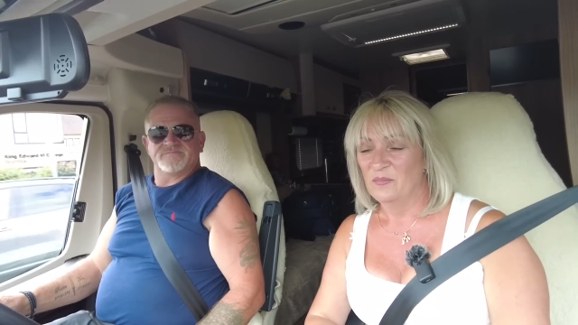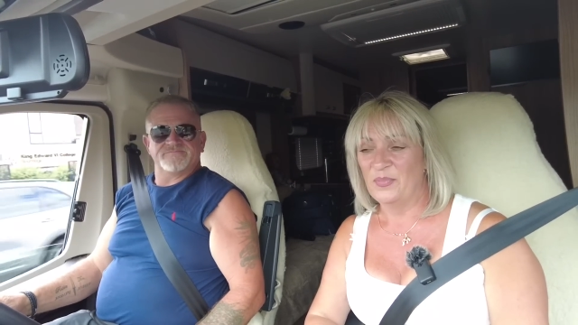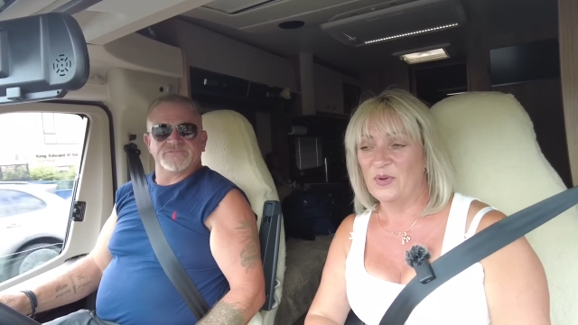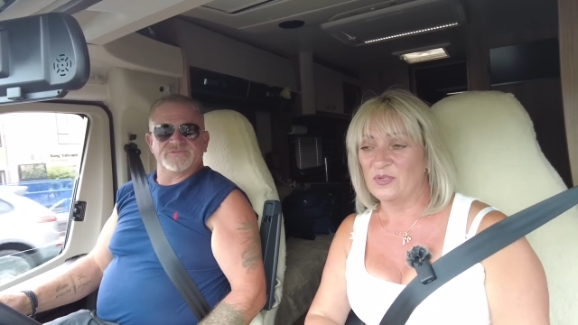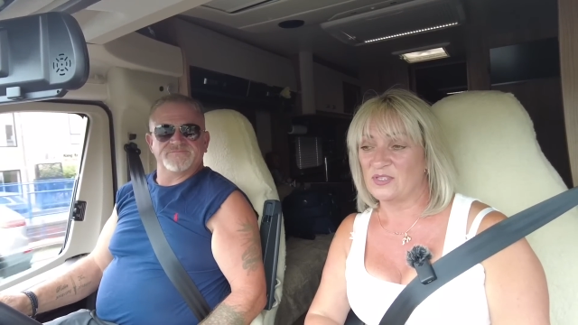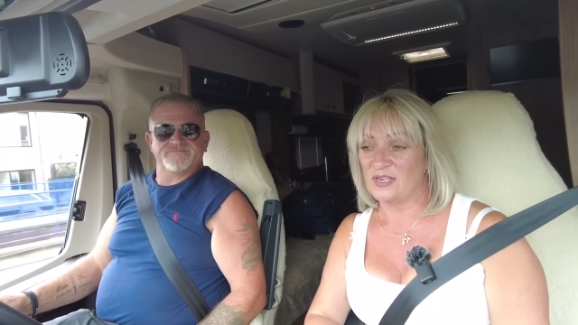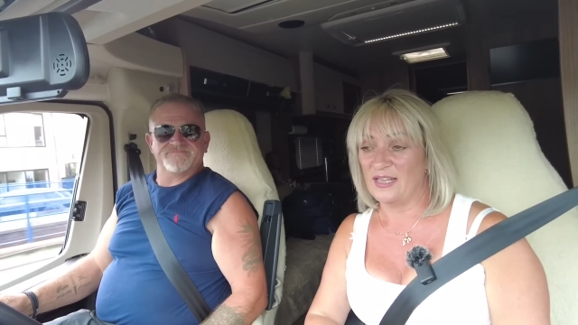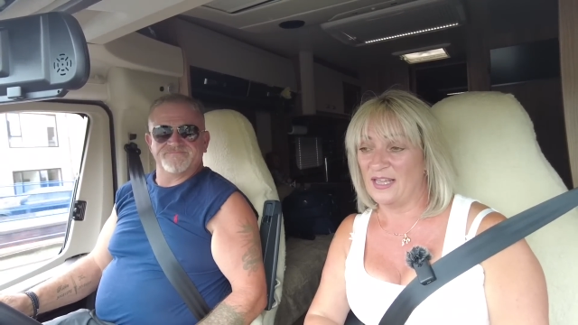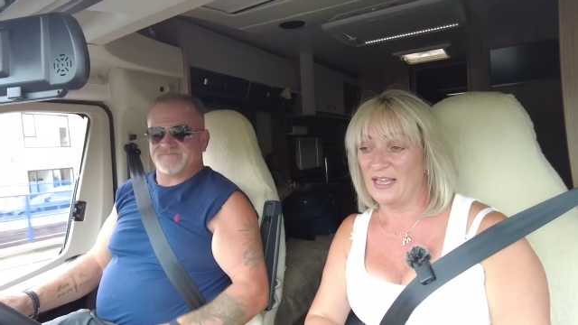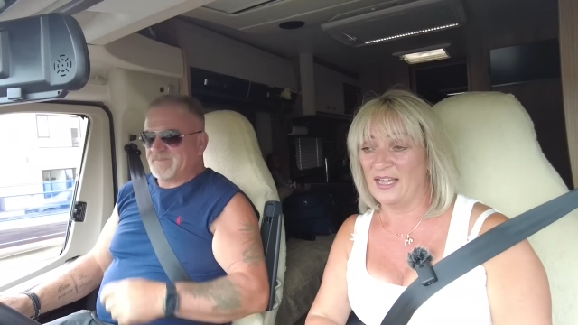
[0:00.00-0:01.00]
Speaker 1: But
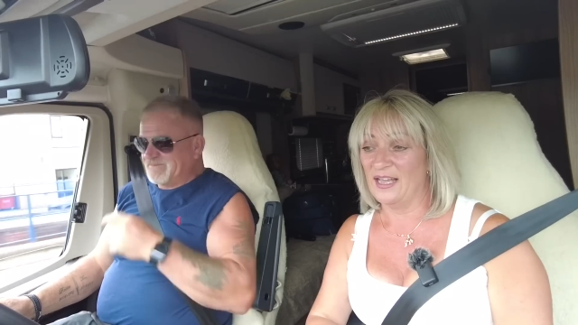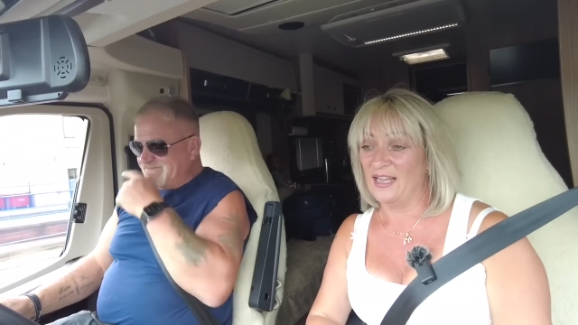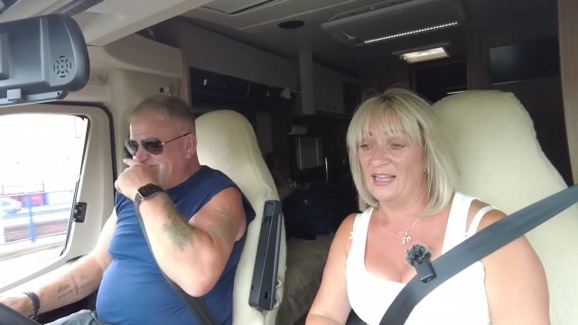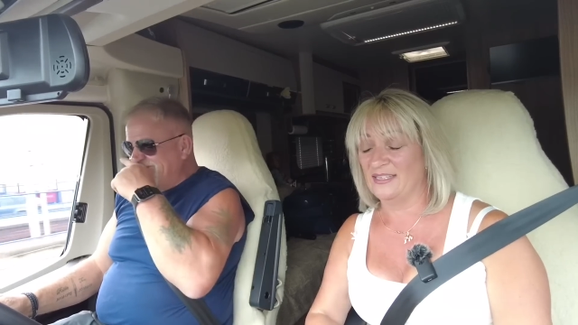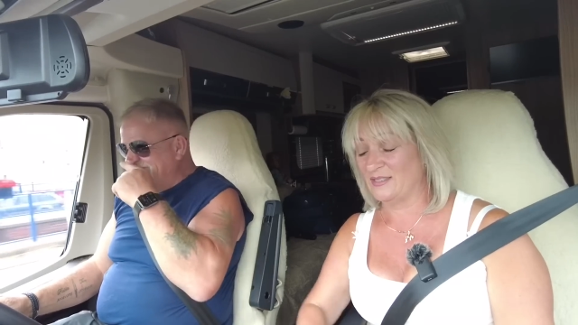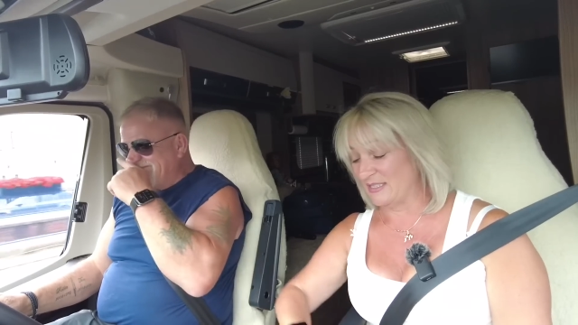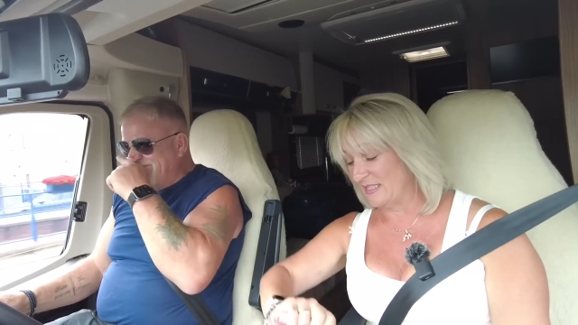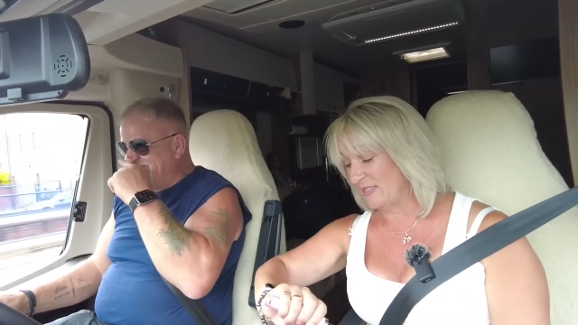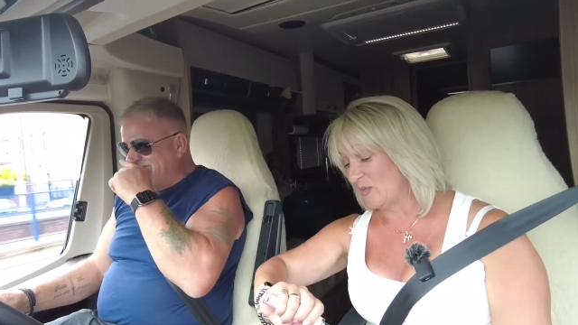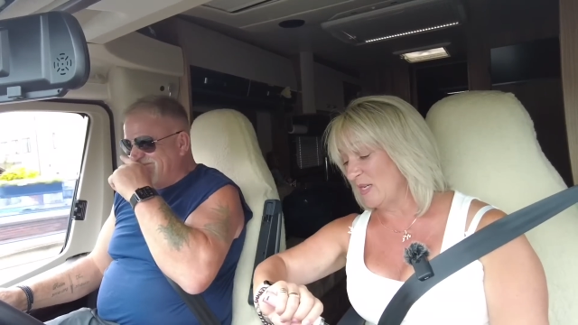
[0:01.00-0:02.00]
it's
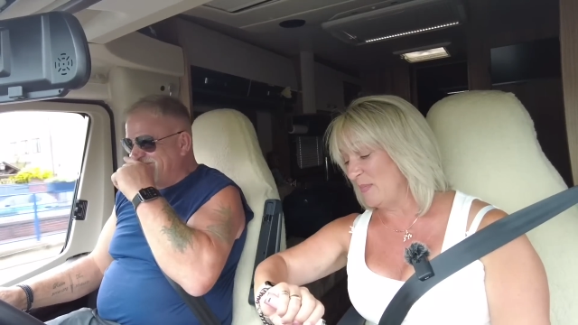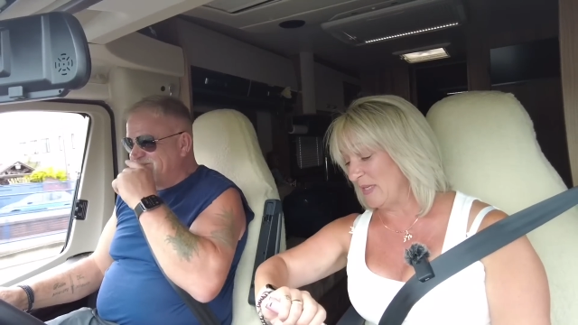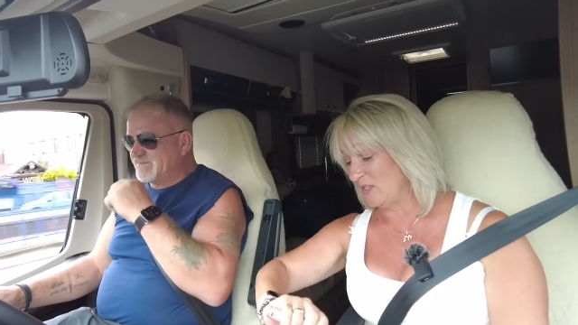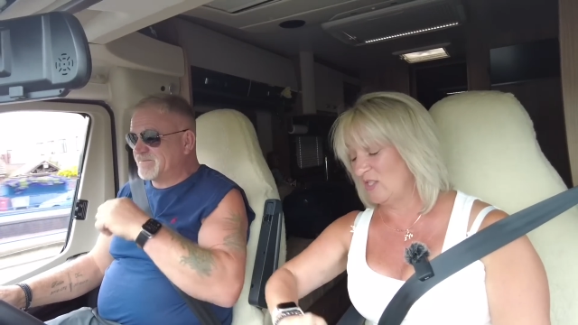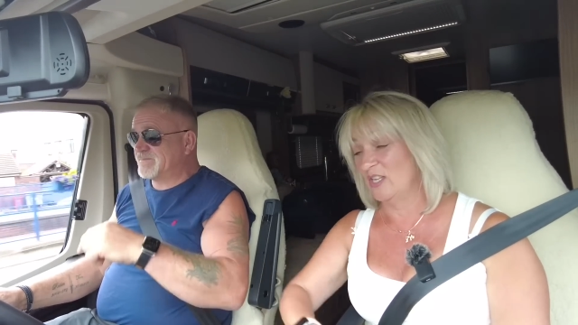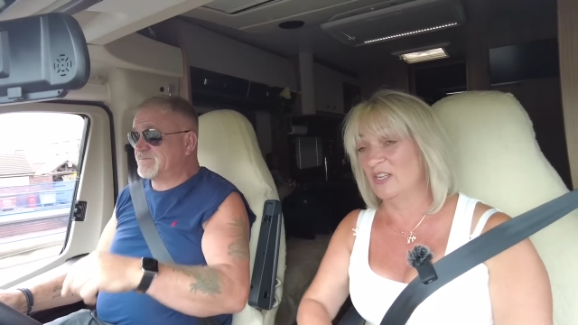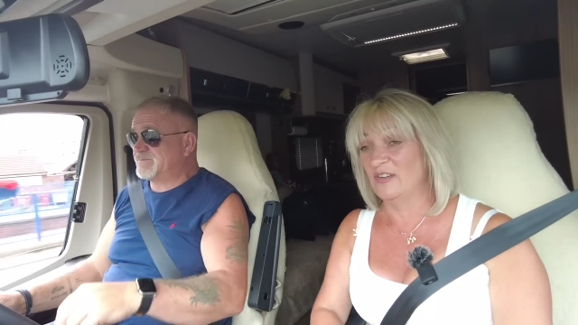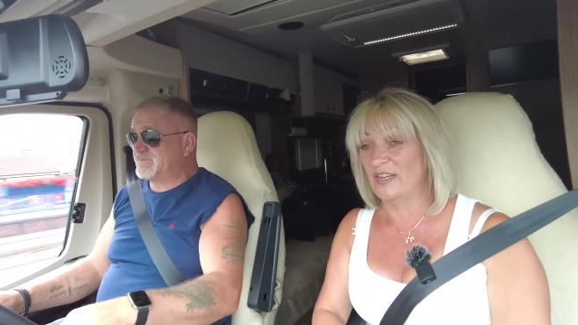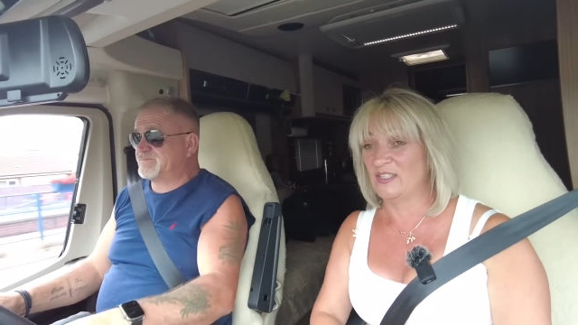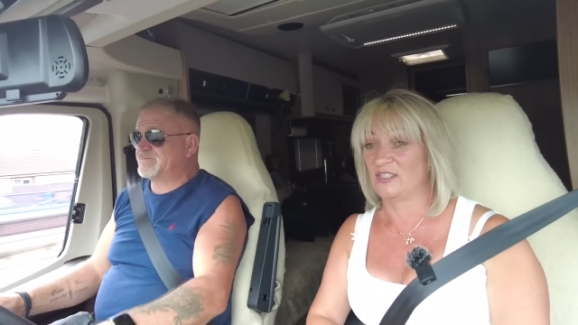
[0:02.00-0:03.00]
twenty past two.
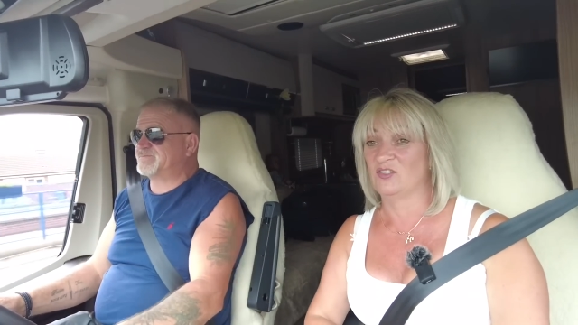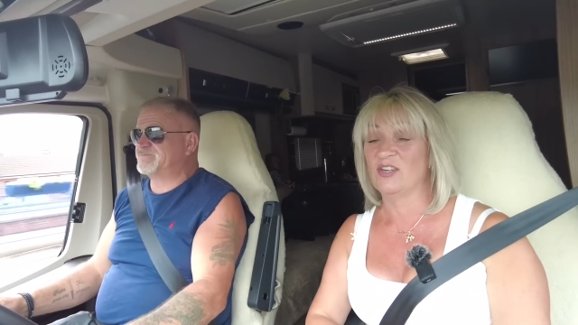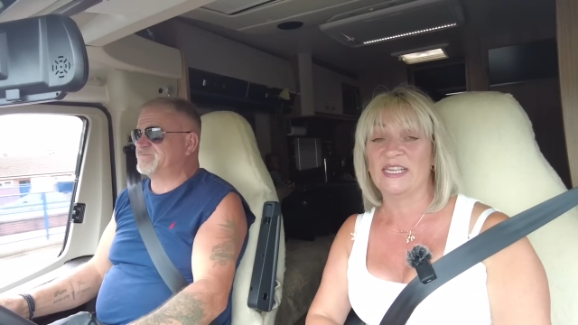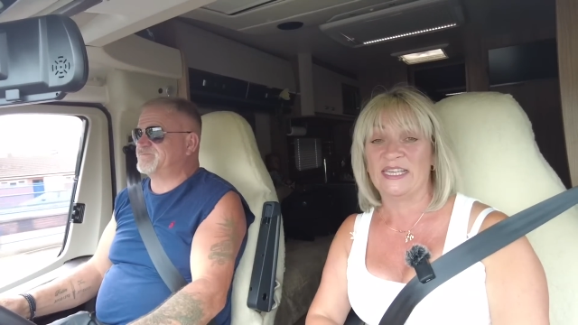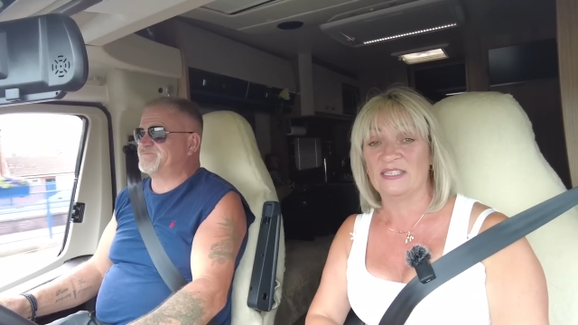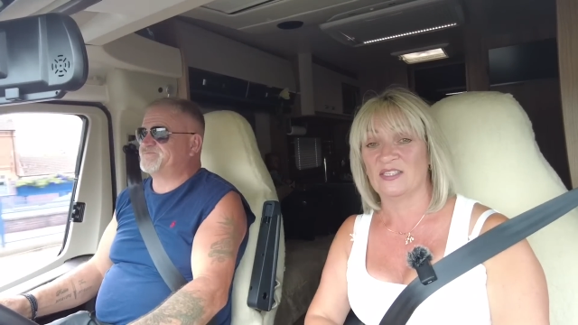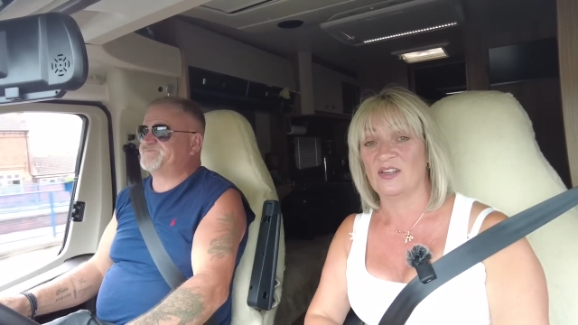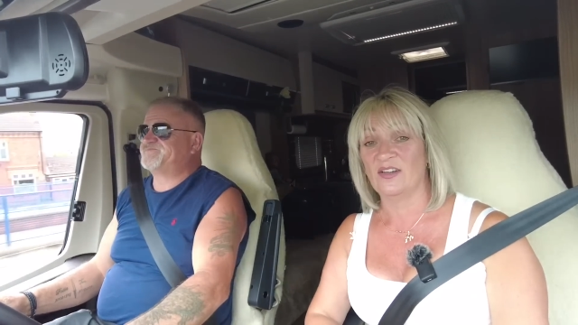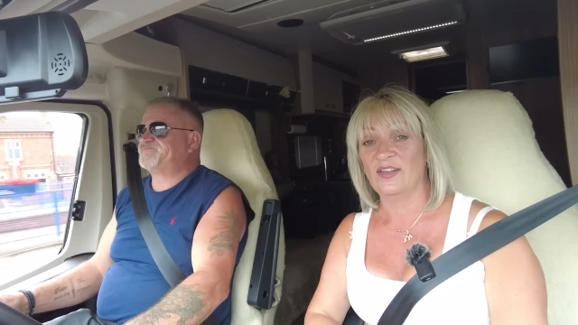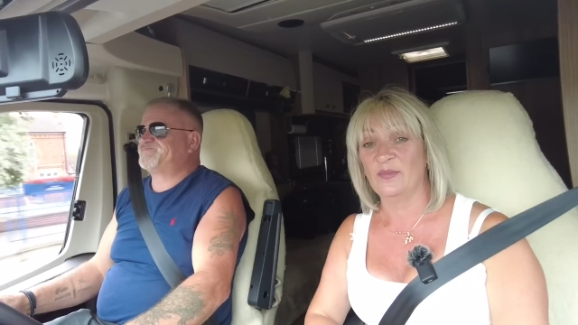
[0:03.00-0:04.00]
It's drinking
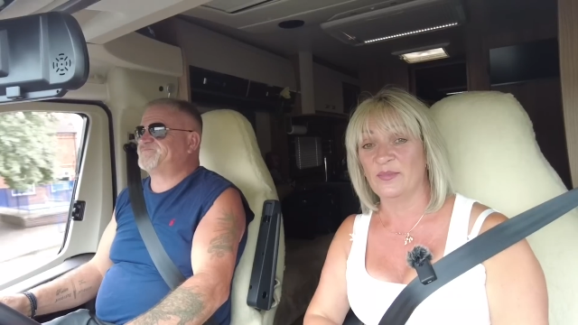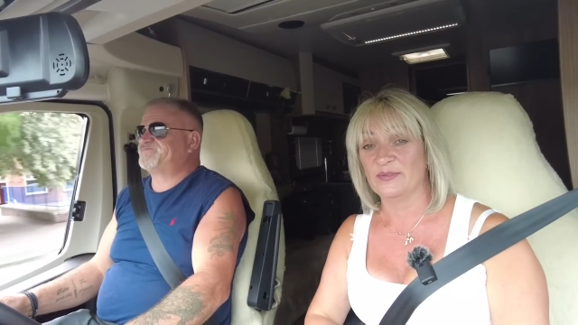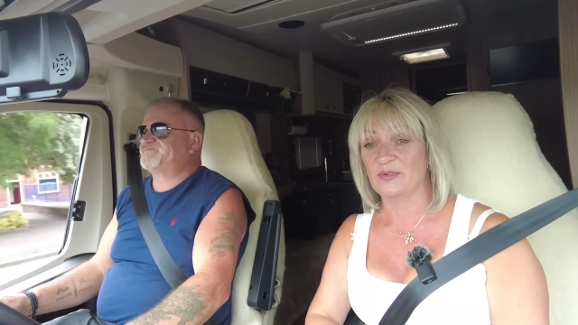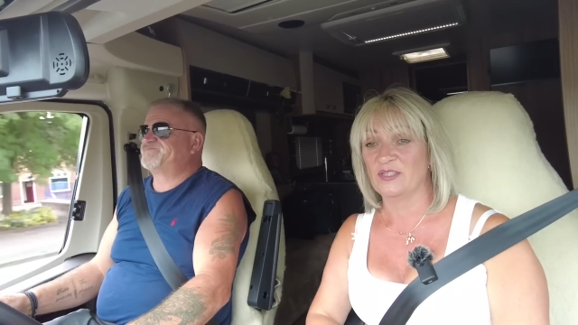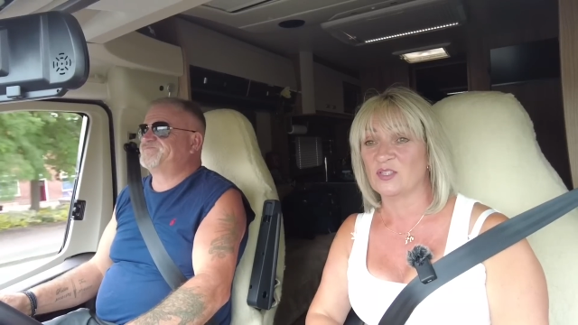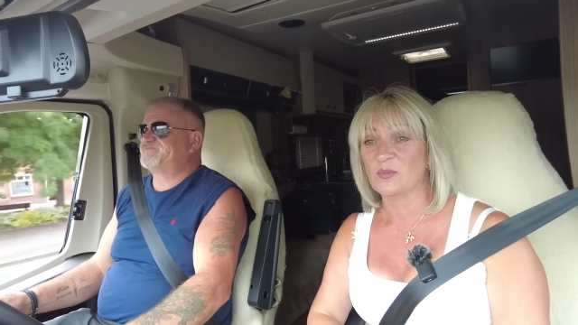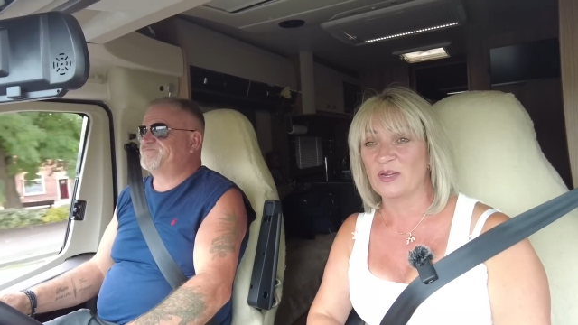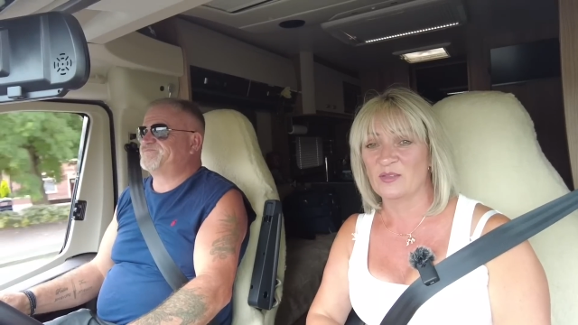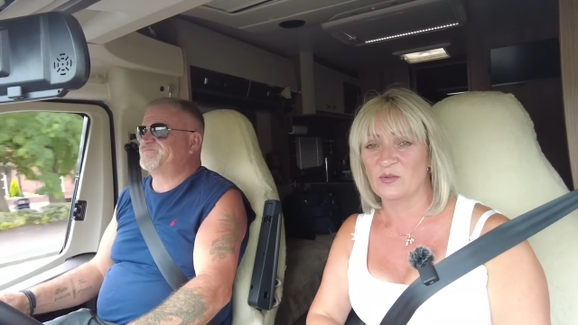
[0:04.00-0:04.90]
time. Well, it's somewhere in